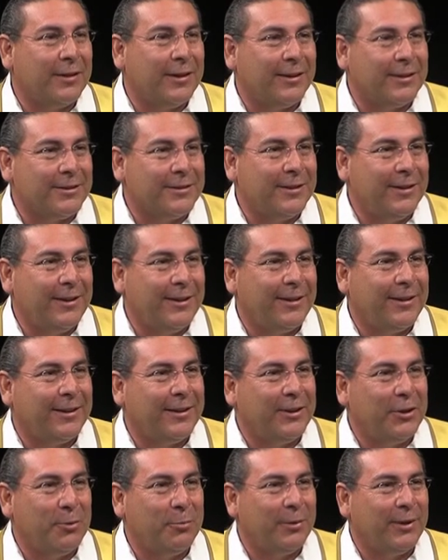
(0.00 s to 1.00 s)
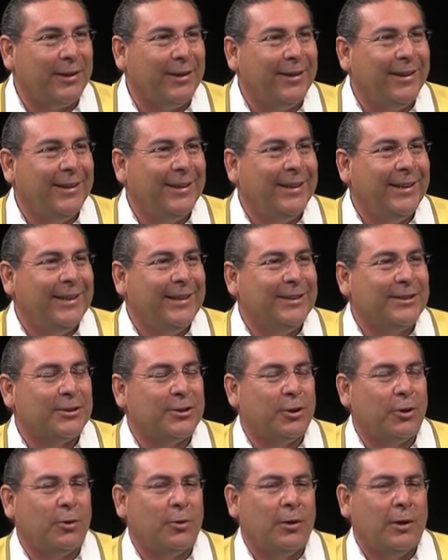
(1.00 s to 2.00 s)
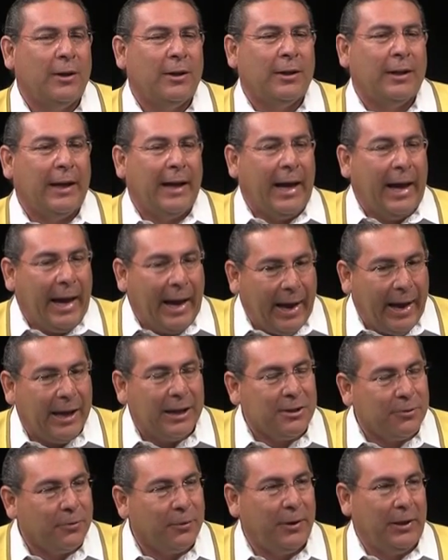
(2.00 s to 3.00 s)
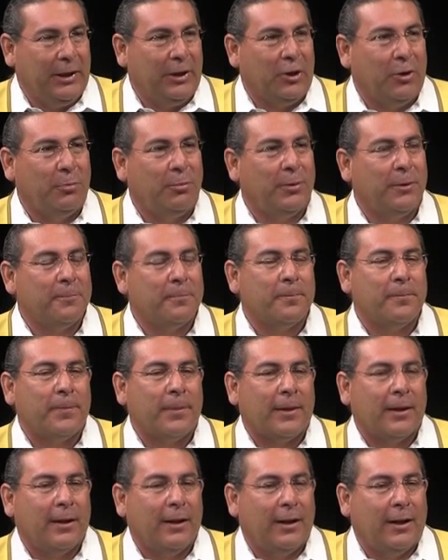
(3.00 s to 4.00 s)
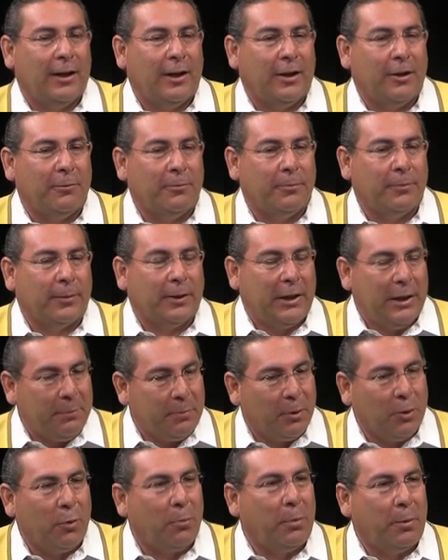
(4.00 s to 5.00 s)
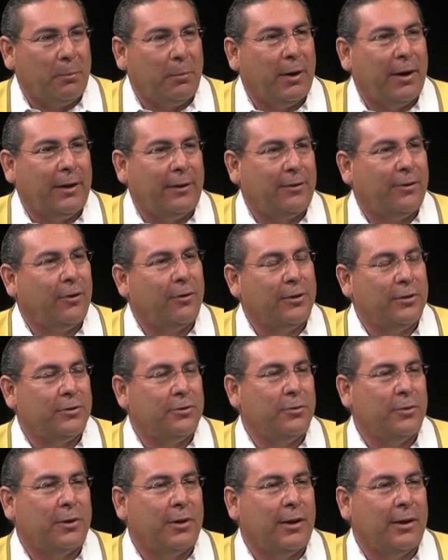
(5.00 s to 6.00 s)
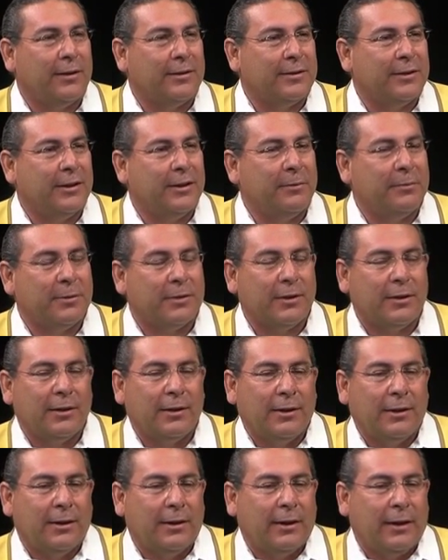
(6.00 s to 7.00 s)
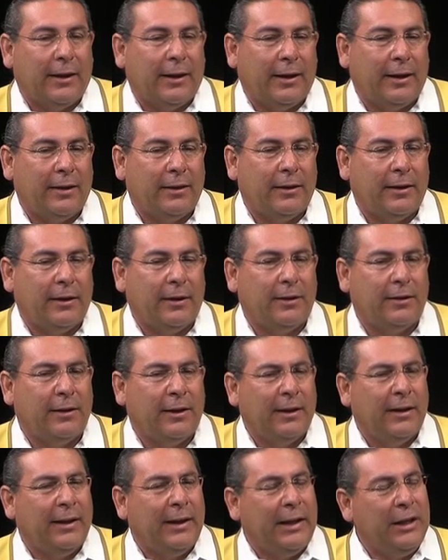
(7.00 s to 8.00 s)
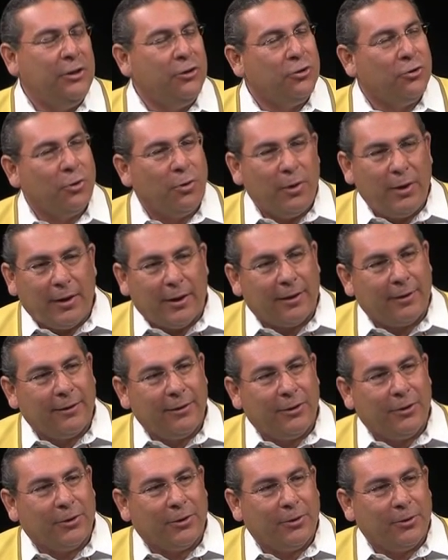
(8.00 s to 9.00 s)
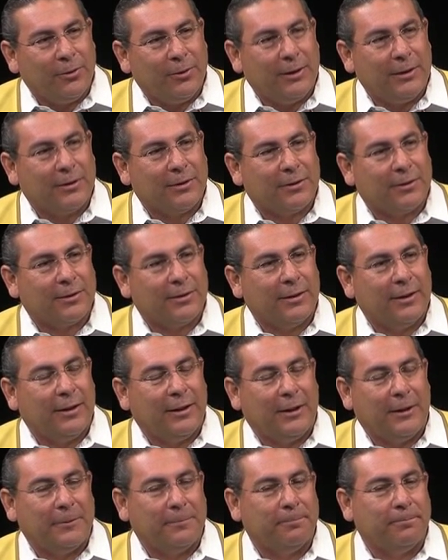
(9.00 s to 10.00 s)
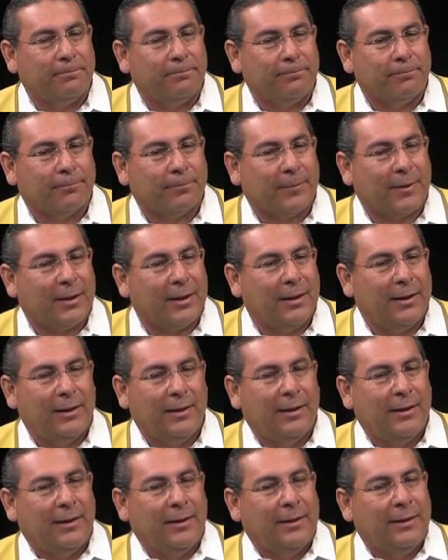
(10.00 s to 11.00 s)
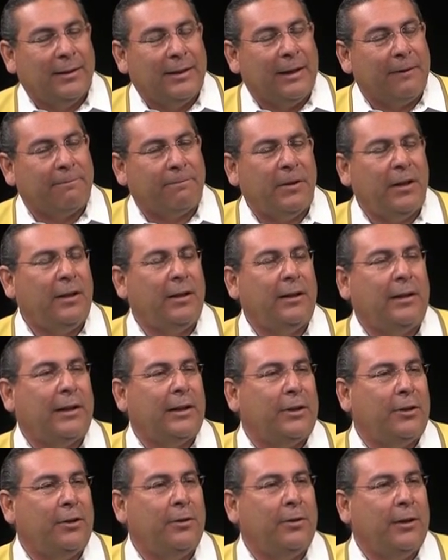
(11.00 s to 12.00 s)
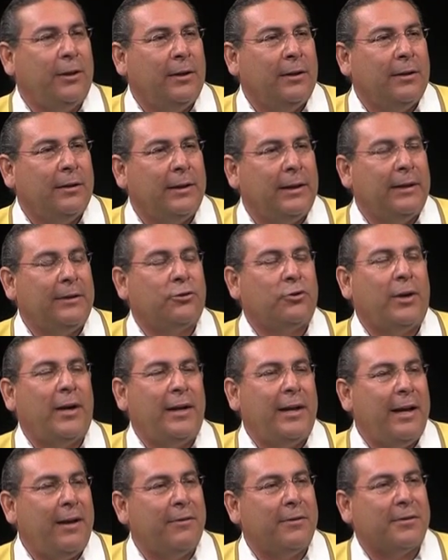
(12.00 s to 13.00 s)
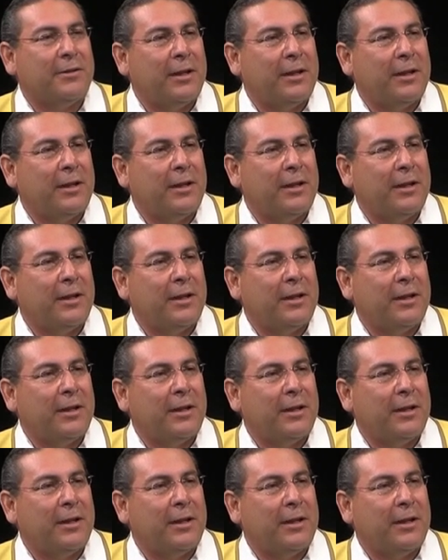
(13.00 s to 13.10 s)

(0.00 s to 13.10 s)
on how to study, and it helped me. So ask for help. Um, keep an open mind to all these new concepts, and and enjoy it. You know, it's um, that feeling like you try to have the